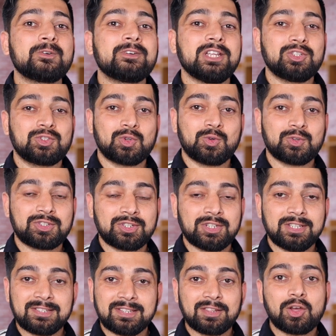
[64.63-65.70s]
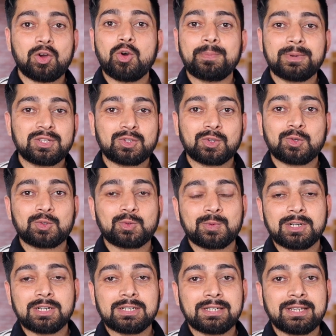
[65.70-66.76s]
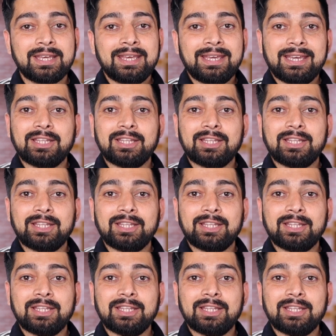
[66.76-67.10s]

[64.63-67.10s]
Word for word: resources in the open source world,